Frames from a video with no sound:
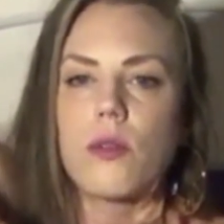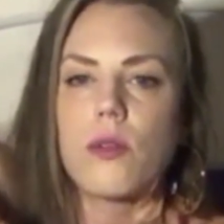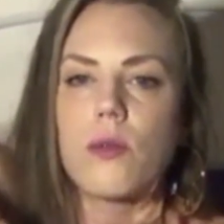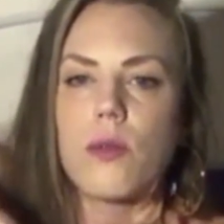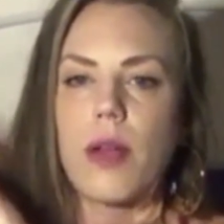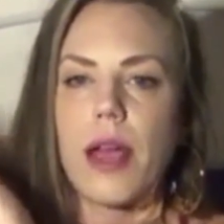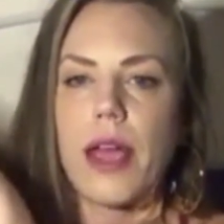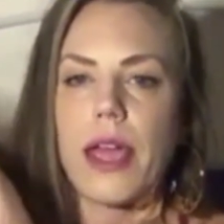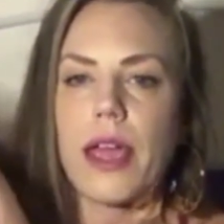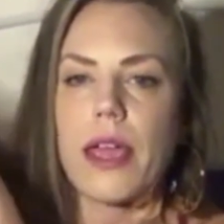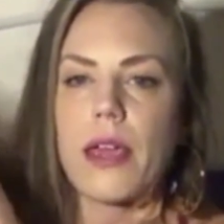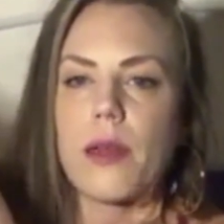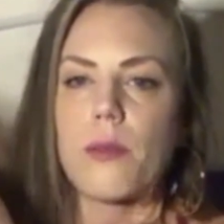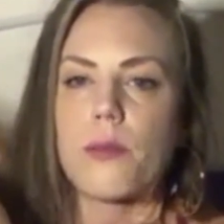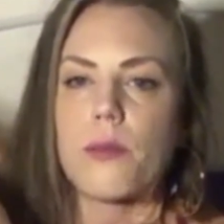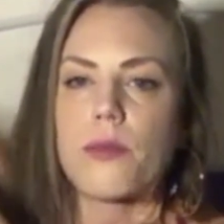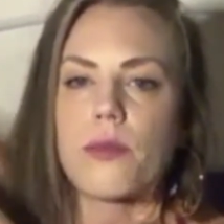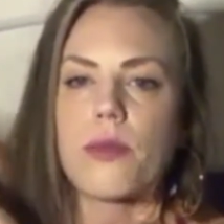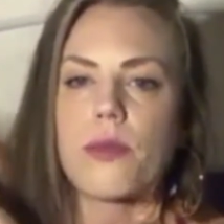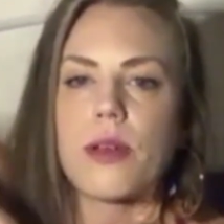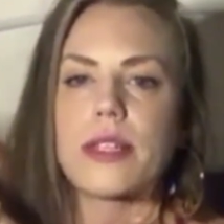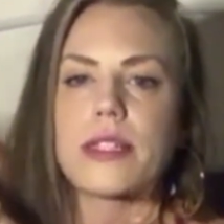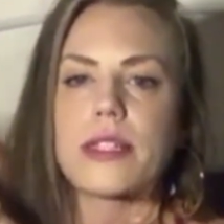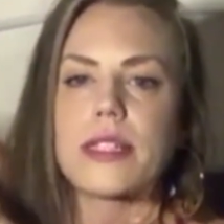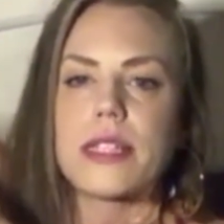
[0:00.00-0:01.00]
right,
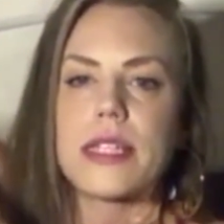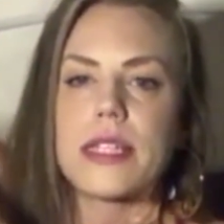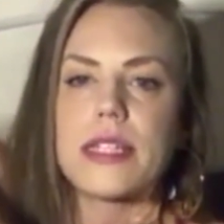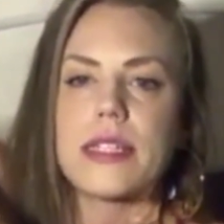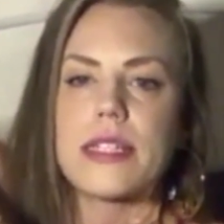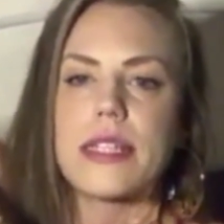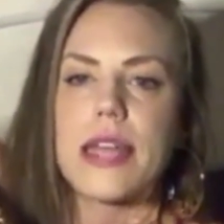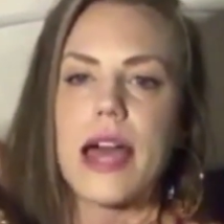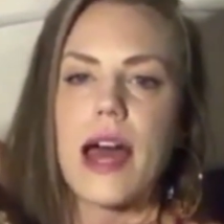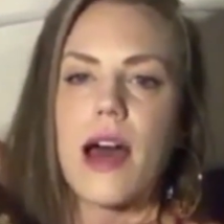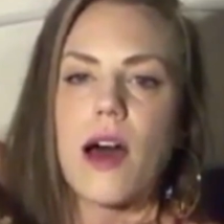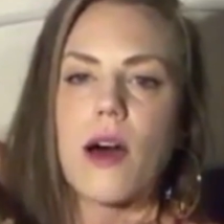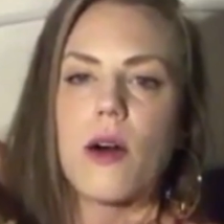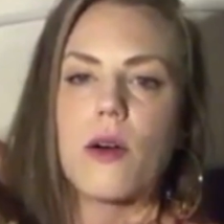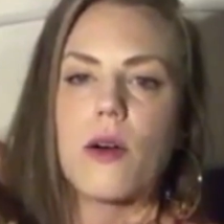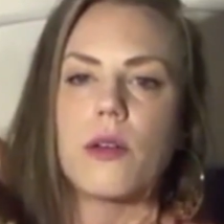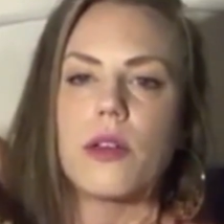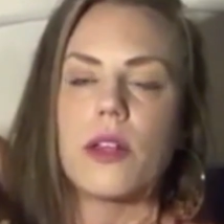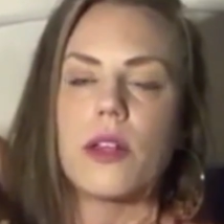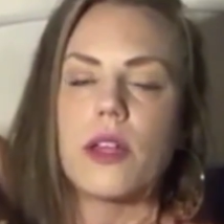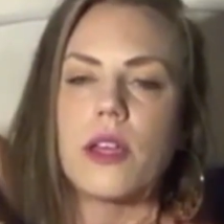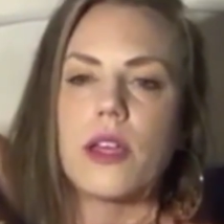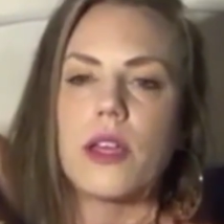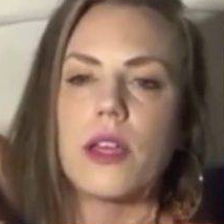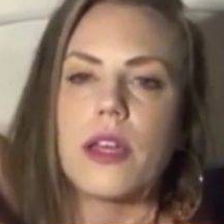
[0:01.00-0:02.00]
pressing
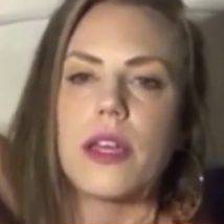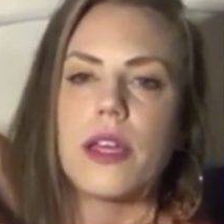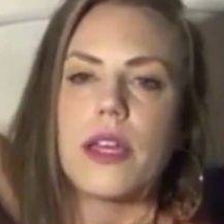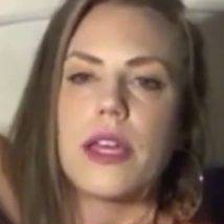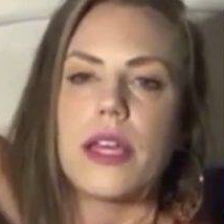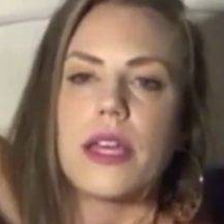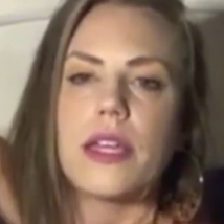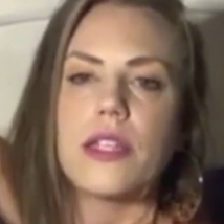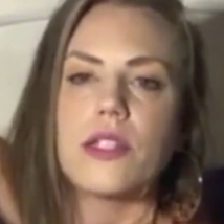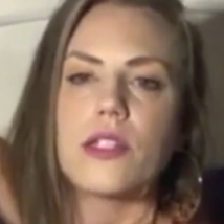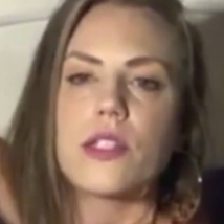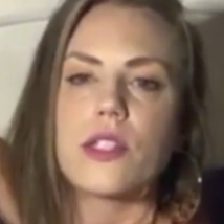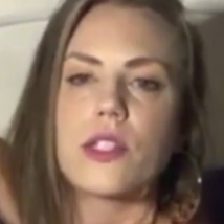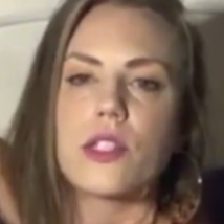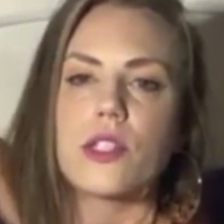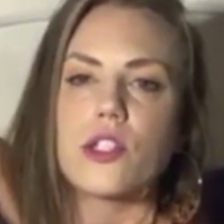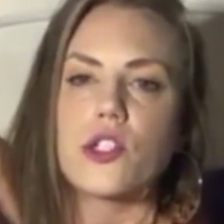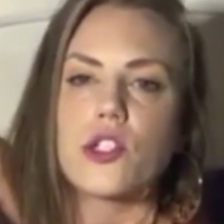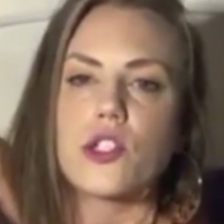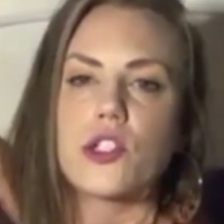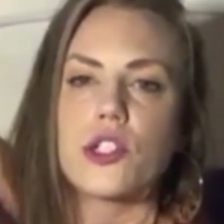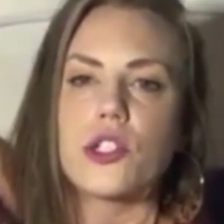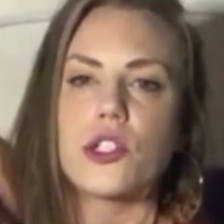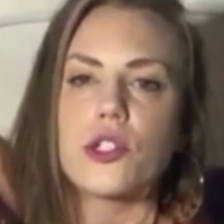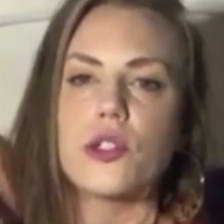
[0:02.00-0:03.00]
down into the
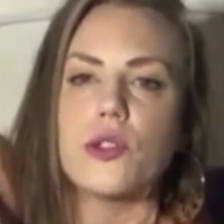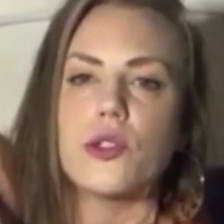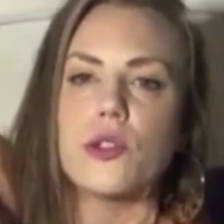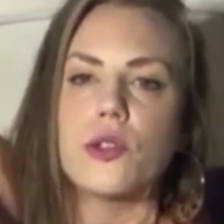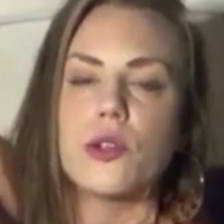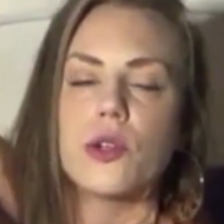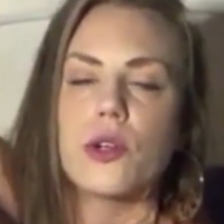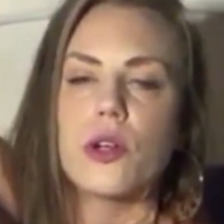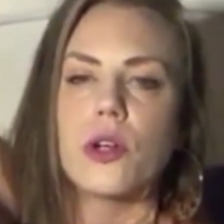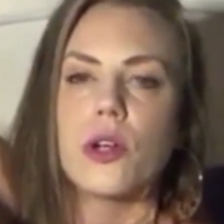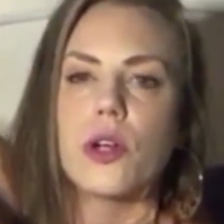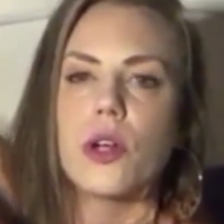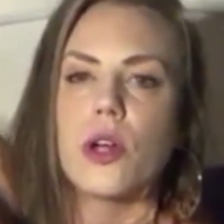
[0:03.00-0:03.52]
shoe,